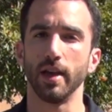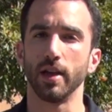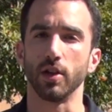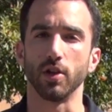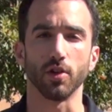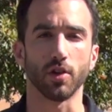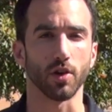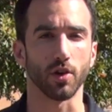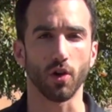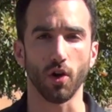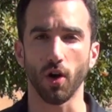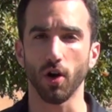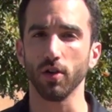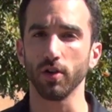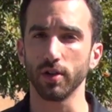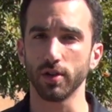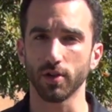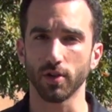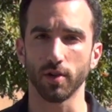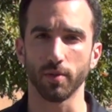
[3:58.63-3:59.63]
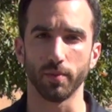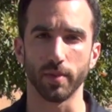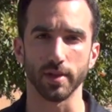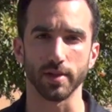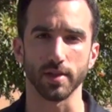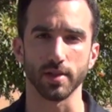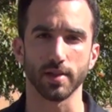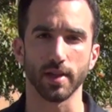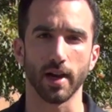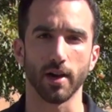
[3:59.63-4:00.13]
you can call in during
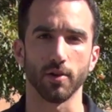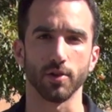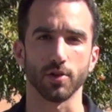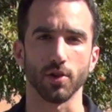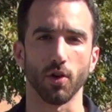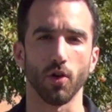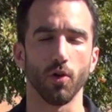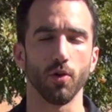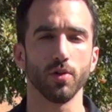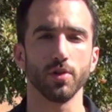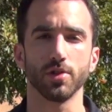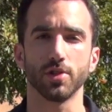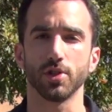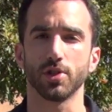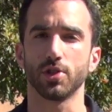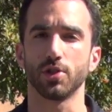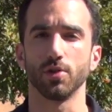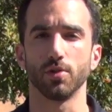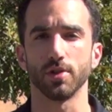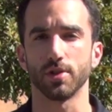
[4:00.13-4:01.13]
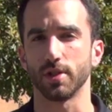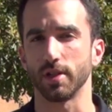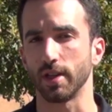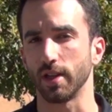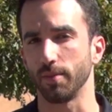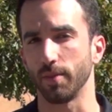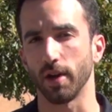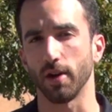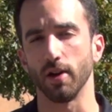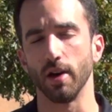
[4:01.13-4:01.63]
business hours, or always just shoot us an
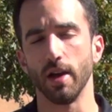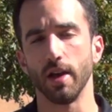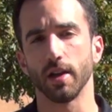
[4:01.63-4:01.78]
email,